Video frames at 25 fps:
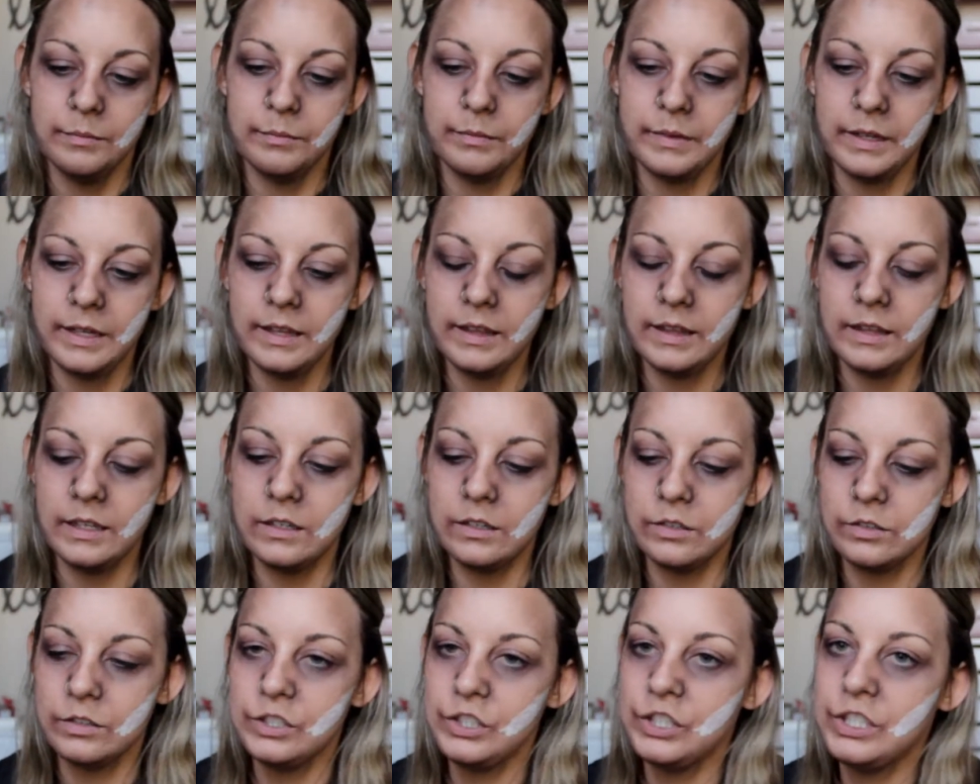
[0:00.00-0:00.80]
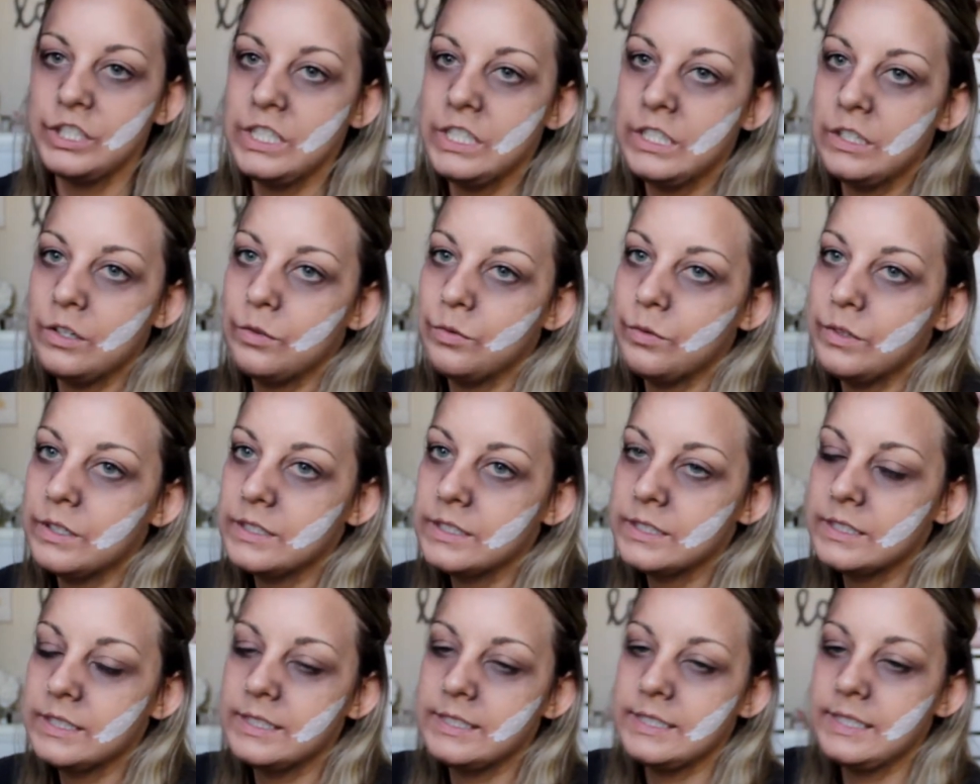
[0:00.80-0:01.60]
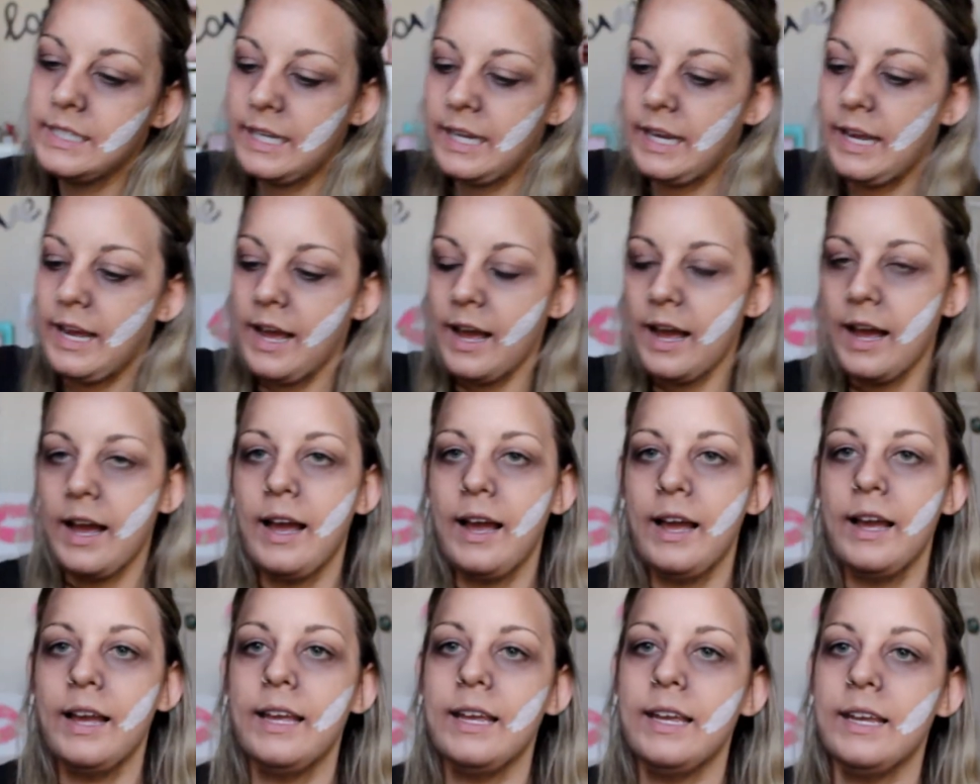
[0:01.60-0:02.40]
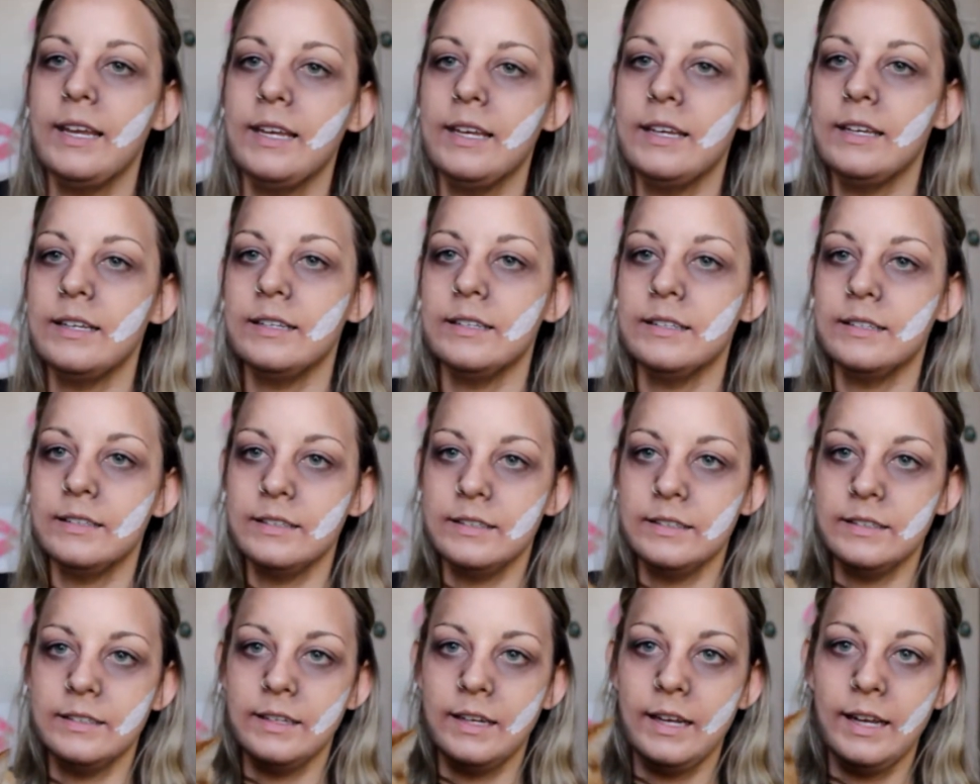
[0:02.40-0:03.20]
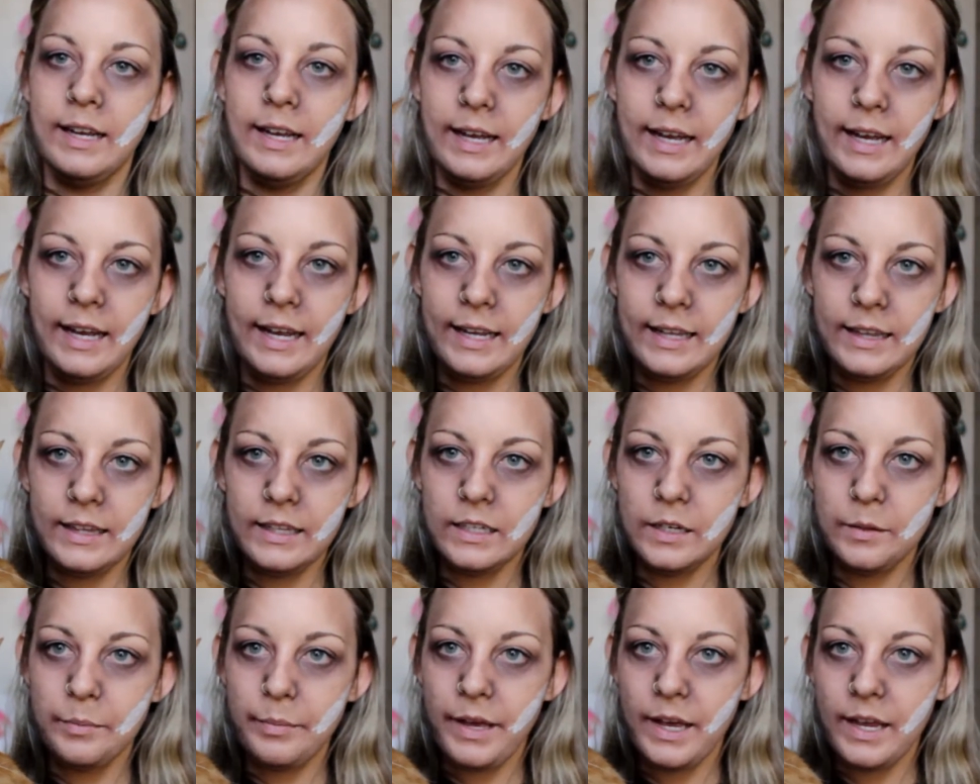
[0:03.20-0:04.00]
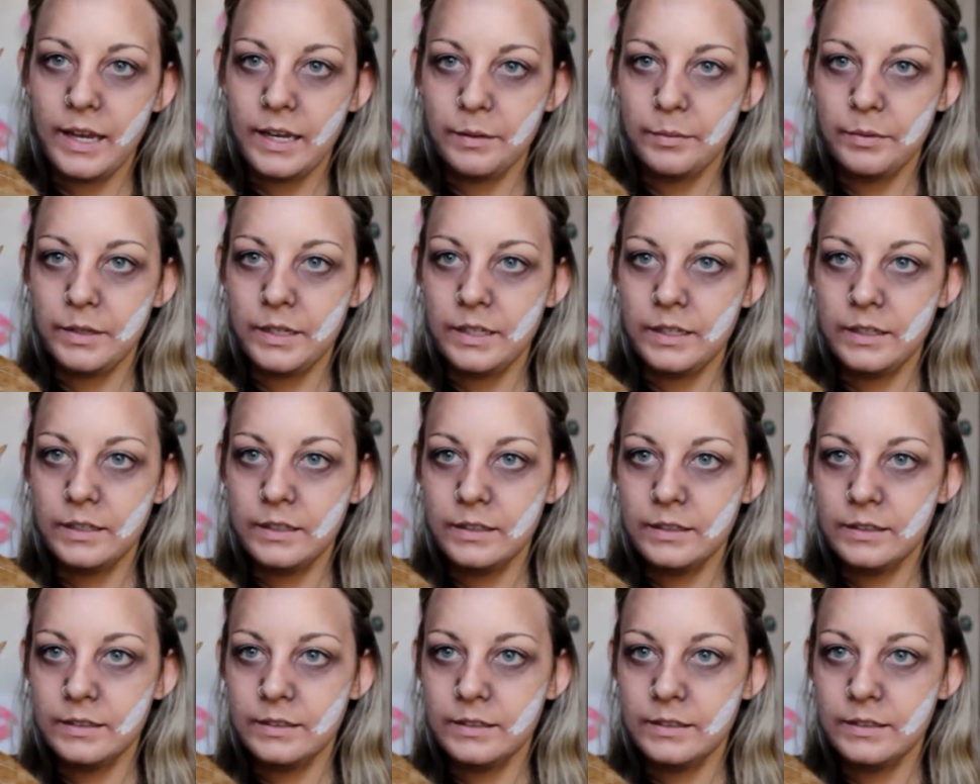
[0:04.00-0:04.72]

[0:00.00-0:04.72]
My little Cheeto wants to say hi. Hi, little baby.